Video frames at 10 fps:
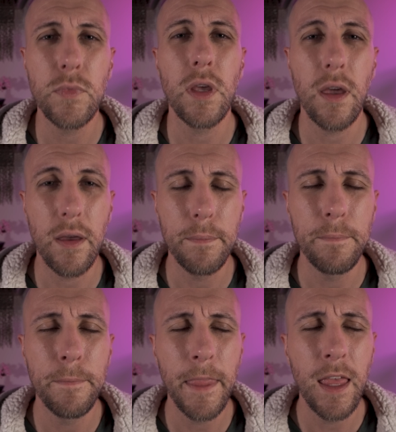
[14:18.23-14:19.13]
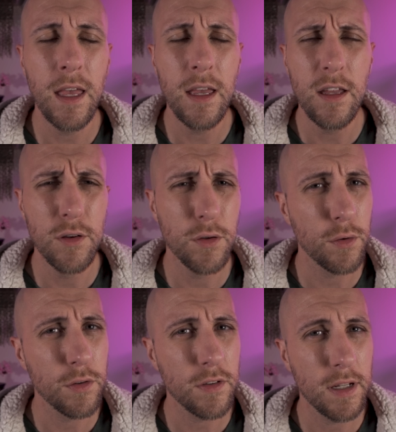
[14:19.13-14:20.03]
Okay.
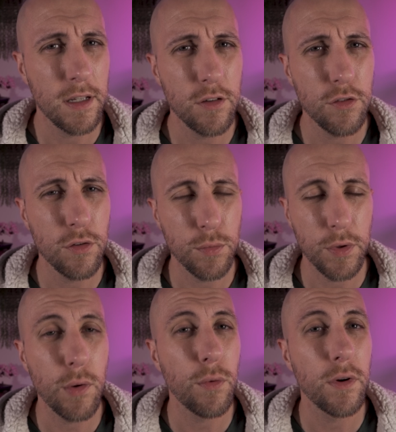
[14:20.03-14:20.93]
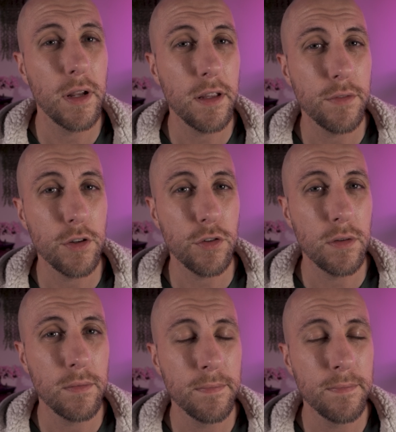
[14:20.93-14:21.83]
Noticed any issues with your night vision?